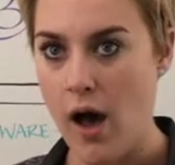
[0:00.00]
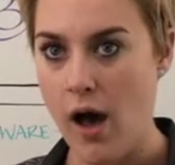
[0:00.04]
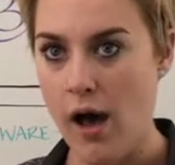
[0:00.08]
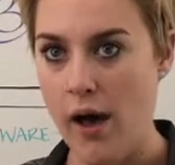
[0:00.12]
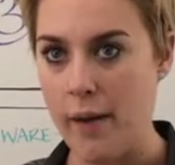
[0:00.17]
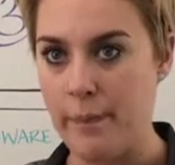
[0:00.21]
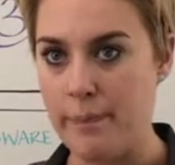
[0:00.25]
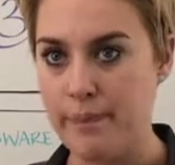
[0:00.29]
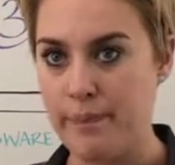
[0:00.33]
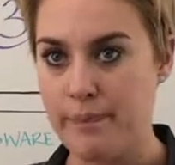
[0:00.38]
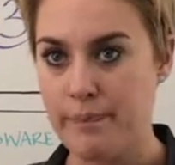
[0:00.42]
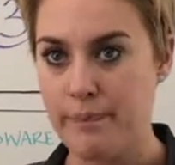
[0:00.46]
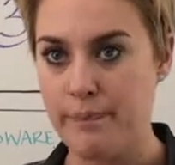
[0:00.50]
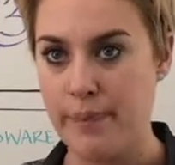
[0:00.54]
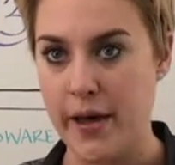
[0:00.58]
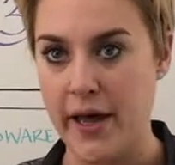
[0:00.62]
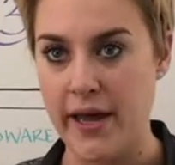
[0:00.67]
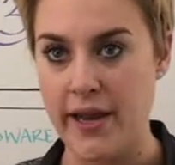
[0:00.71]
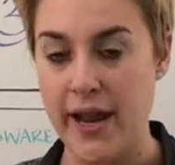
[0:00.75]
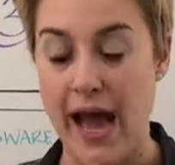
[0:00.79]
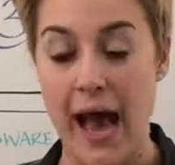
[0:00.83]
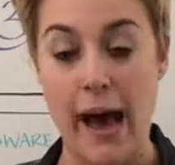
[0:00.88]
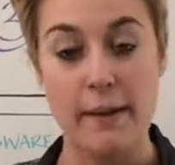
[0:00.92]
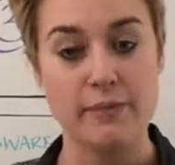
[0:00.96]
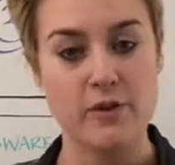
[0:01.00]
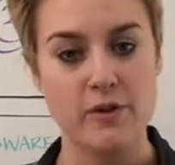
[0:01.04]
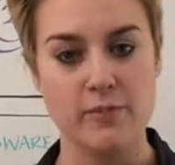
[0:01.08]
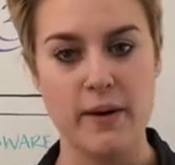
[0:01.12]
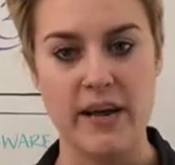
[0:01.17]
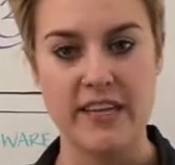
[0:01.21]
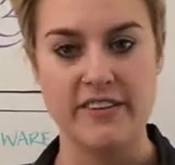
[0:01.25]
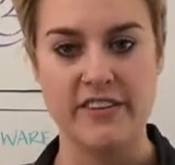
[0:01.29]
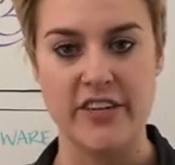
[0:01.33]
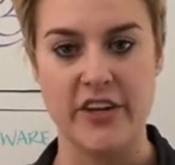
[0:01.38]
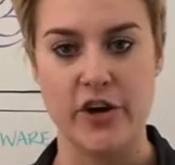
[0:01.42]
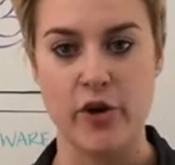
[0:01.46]
But
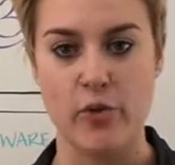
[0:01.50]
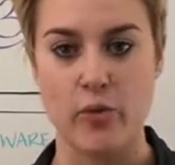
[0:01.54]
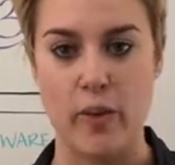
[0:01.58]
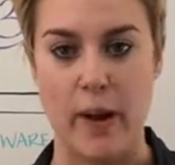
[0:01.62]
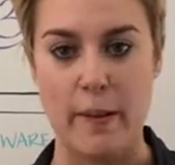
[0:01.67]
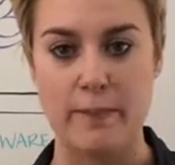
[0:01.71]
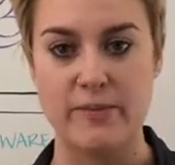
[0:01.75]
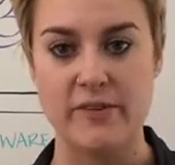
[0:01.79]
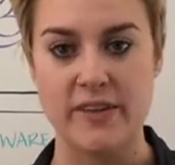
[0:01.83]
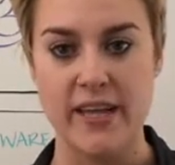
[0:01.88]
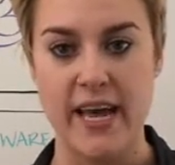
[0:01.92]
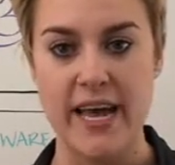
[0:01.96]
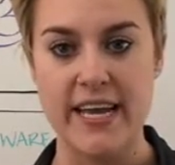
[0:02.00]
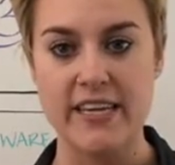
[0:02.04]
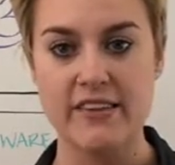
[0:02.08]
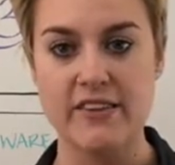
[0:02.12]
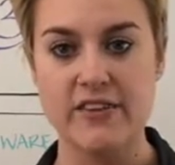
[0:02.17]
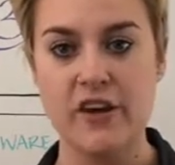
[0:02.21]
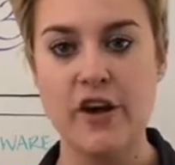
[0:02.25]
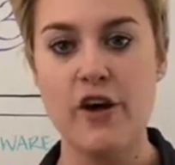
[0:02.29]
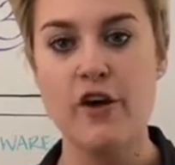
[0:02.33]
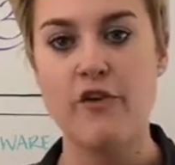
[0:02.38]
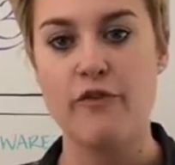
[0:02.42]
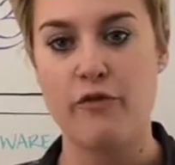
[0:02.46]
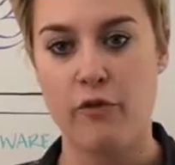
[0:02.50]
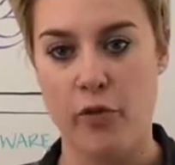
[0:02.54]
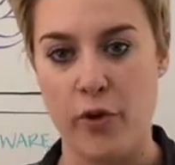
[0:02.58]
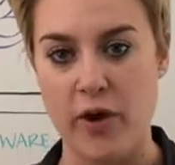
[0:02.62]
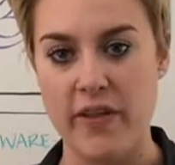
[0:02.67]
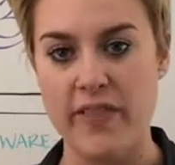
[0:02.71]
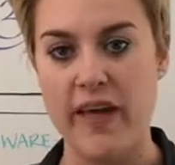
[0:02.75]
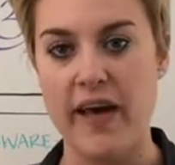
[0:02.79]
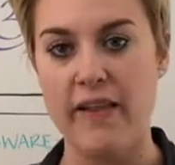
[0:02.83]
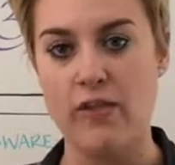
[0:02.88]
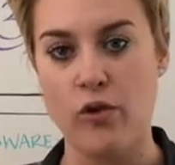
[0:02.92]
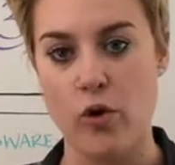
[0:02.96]
optimizing your website
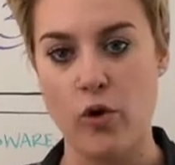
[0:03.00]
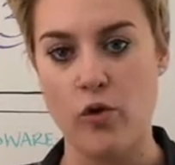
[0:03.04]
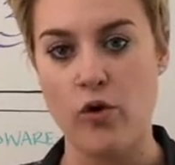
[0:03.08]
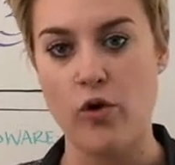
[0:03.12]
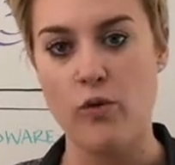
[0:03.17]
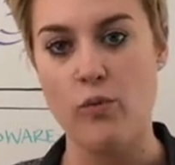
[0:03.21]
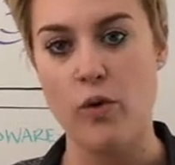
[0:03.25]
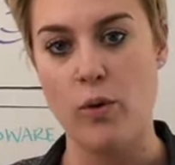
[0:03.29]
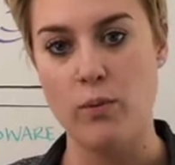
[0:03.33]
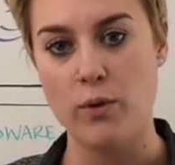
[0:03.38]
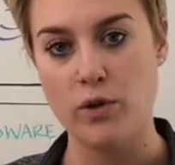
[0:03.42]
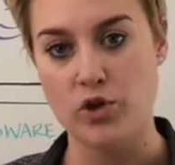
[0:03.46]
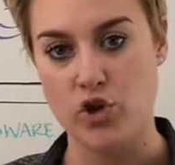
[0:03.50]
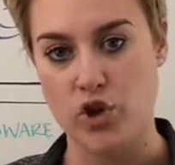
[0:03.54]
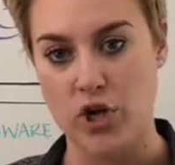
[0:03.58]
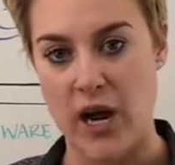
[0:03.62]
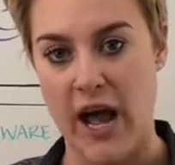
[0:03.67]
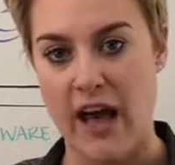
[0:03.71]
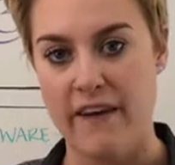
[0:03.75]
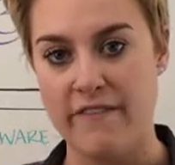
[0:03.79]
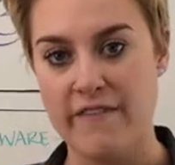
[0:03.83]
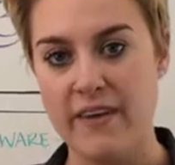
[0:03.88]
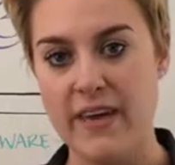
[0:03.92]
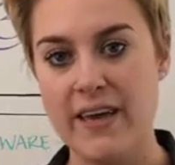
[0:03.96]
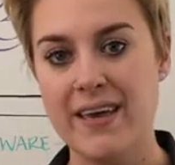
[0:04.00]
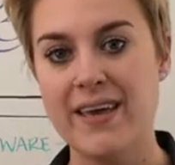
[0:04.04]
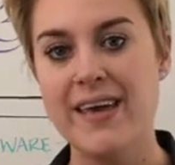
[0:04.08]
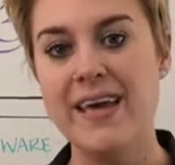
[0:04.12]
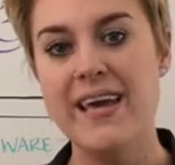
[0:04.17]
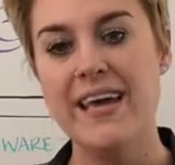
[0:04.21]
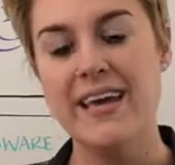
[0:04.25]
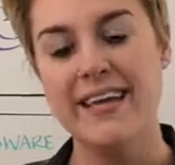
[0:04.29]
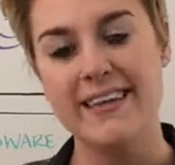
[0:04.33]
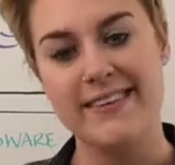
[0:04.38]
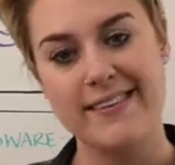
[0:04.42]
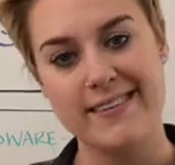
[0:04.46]
for that local mobile
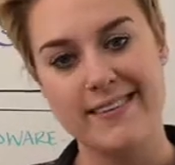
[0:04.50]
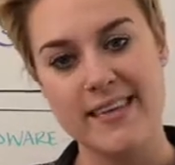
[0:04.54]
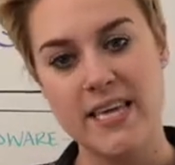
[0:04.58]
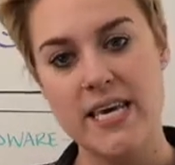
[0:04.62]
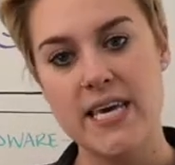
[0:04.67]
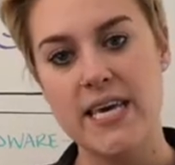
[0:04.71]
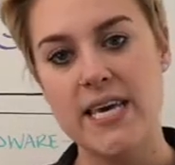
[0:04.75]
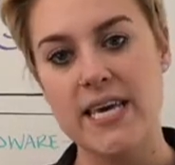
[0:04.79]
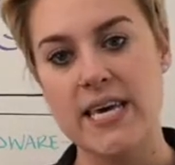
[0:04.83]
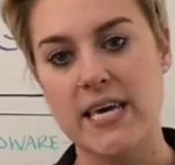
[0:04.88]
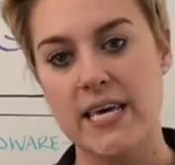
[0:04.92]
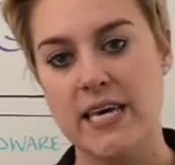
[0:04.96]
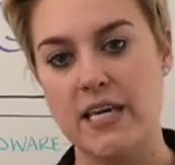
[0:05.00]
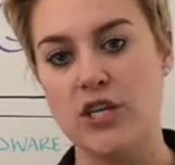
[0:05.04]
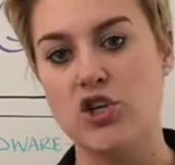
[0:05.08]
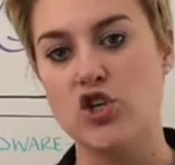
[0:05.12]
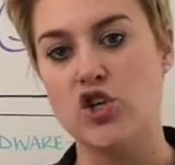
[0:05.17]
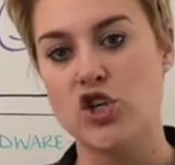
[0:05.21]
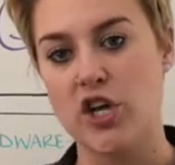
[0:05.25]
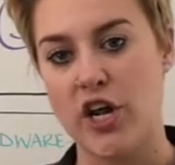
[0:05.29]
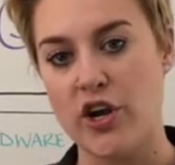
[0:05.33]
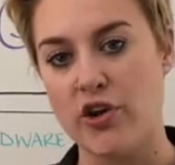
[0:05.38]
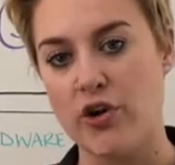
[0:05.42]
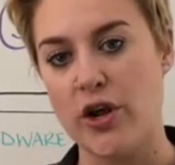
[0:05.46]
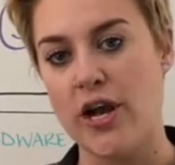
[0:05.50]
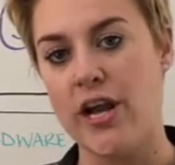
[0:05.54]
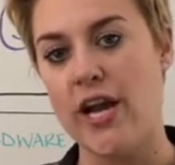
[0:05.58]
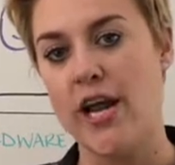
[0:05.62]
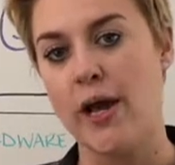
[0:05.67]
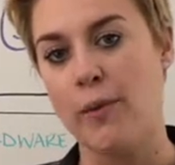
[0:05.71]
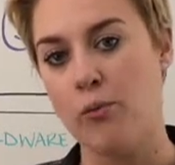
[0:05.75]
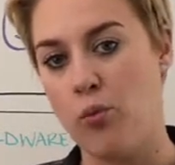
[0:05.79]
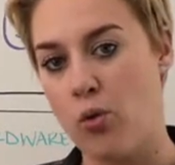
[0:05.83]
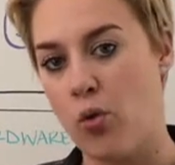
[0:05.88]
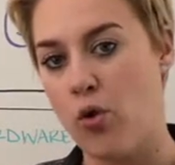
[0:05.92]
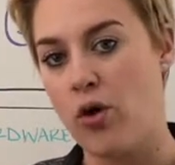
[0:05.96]
traffic is key in
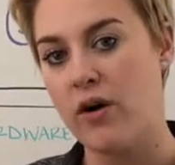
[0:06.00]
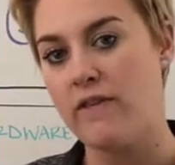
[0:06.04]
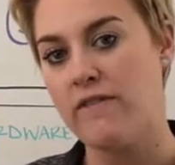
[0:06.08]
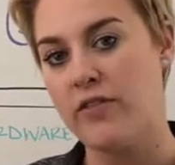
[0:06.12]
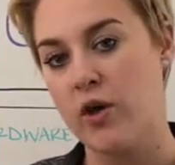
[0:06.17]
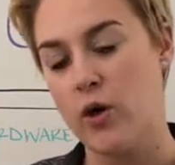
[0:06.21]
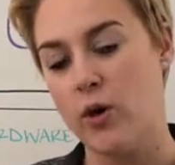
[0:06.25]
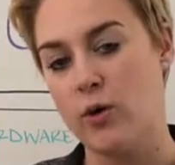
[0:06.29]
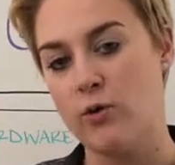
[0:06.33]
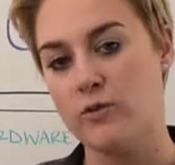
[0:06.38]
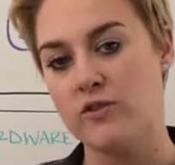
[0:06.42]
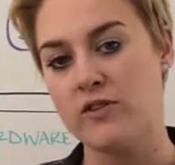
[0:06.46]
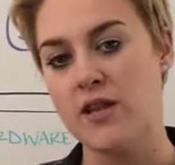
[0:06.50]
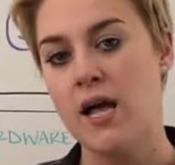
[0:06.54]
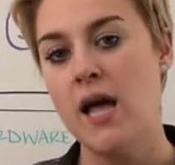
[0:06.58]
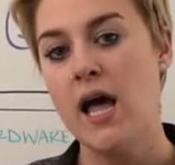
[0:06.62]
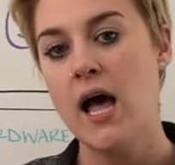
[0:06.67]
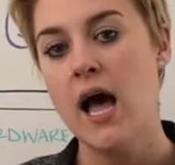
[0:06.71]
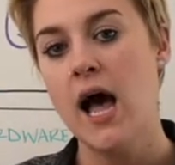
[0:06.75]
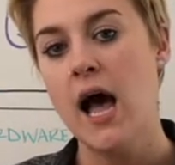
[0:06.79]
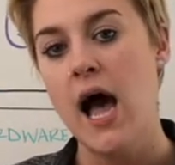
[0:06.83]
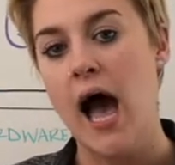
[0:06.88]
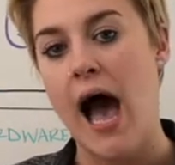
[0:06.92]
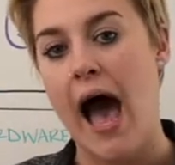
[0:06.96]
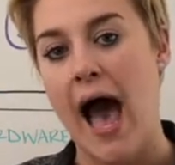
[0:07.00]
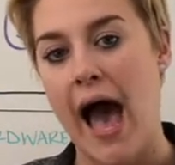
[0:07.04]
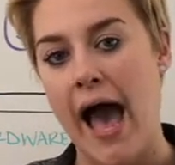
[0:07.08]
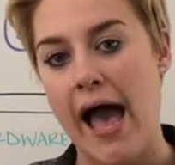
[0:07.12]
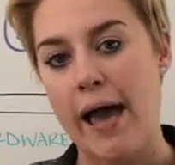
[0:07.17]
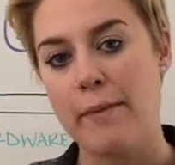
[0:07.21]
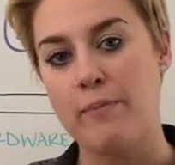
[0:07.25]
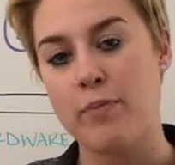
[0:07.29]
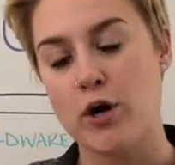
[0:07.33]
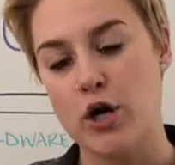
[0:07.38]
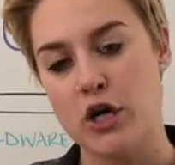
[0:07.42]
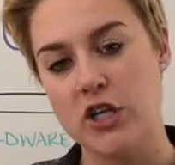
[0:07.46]
generating more of those
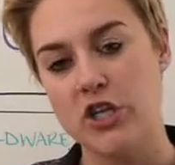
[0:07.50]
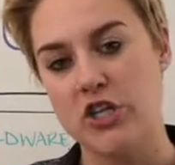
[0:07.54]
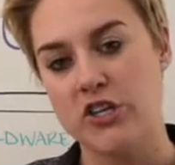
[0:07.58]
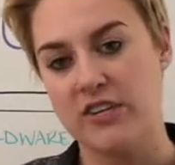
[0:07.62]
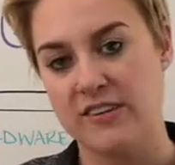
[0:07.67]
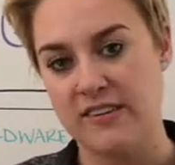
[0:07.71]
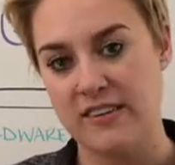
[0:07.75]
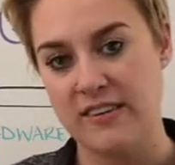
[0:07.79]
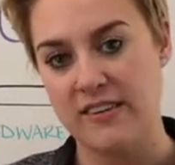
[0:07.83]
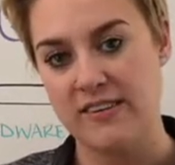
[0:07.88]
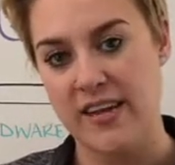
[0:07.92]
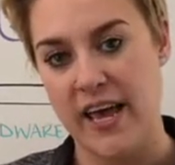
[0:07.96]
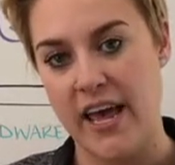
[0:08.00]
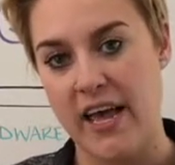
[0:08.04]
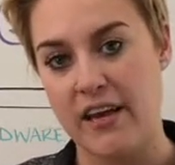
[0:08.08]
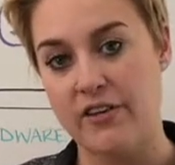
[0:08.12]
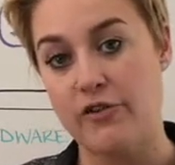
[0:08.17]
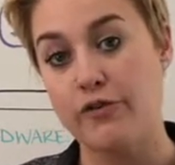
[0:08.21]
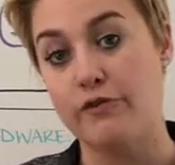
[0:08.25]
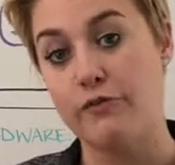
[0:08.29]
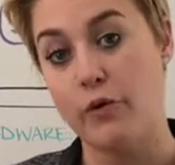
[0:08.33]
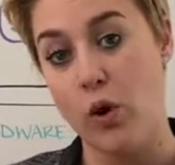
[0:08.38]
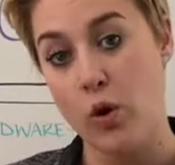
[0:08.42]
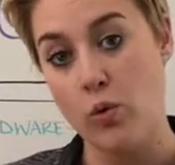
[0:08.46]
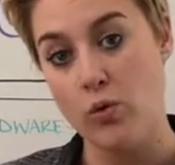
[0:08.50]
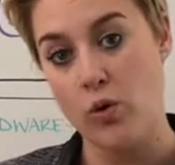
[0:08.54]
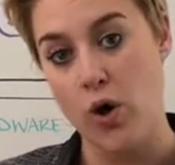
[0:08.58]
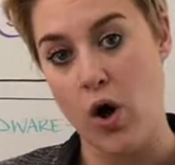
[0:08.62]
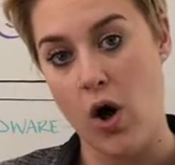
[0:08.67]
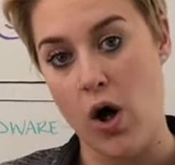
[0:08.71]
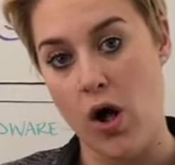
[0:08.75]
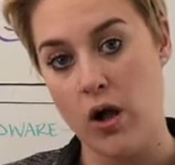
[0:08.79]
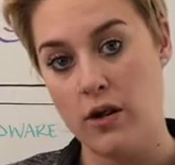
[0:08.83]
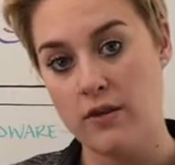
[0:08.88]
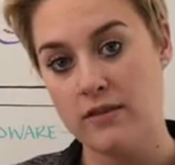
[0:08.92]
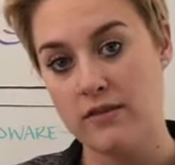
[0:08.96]
high purchase intent
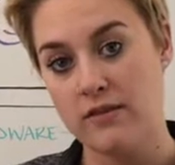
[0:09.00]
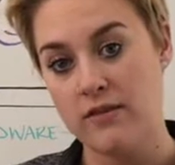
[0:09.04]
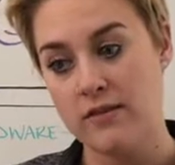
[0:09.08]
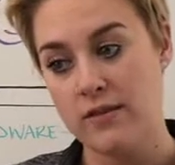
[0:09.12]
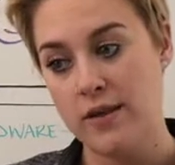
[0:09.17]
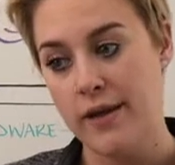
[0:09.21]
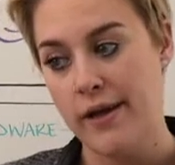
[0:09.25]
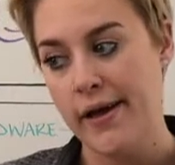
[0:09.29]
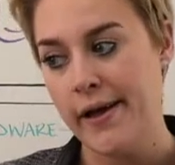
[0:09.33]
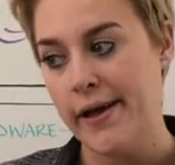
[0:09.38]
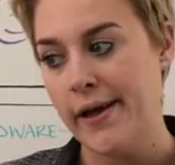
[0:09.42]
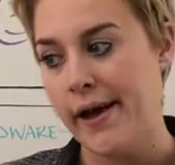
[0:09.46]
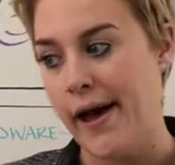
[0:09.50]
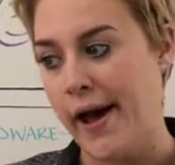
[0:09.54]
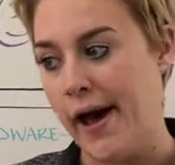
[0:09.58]
phone calls.